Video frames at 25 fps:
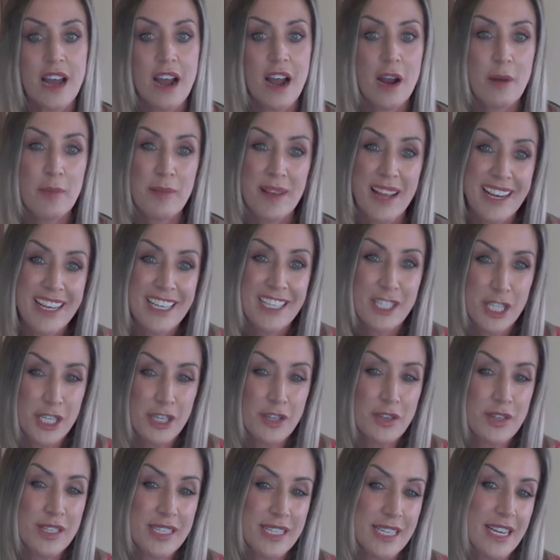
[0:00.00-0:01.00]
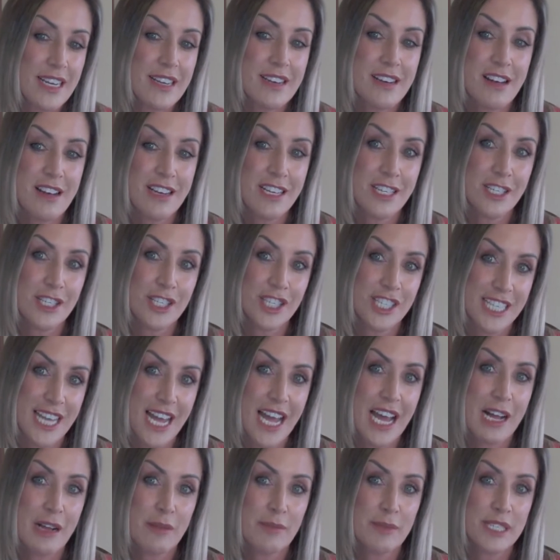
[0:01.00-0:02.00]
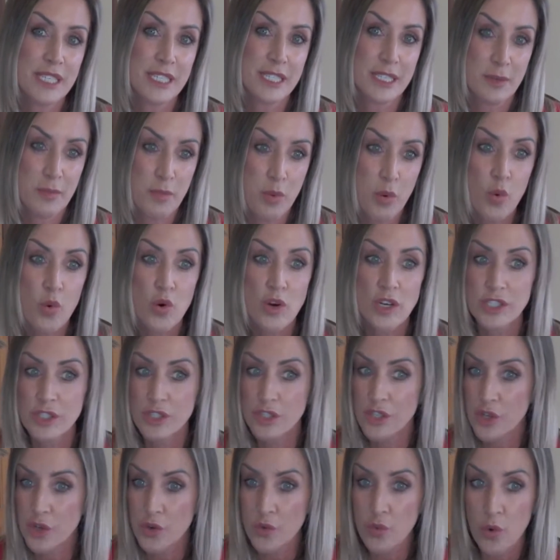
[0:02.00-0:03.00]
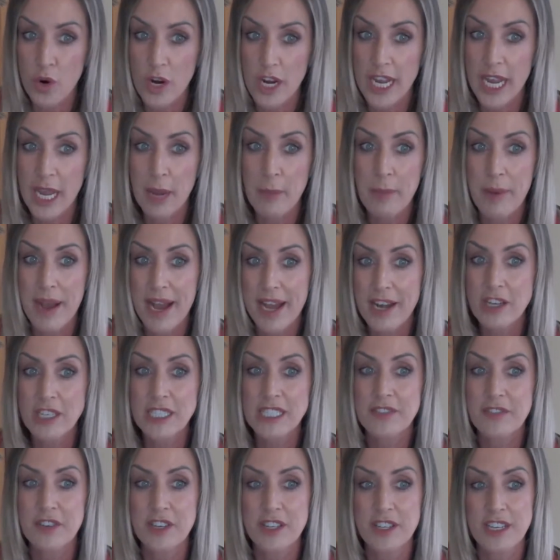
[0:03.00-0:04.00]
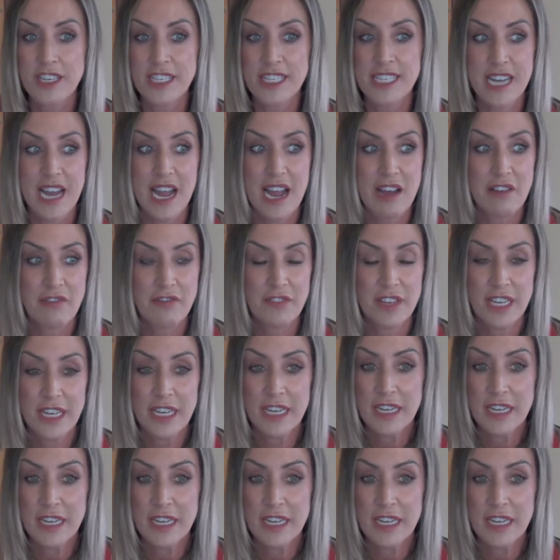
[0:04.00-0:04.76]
are planning to use technology to help to support new working patterns for their staff.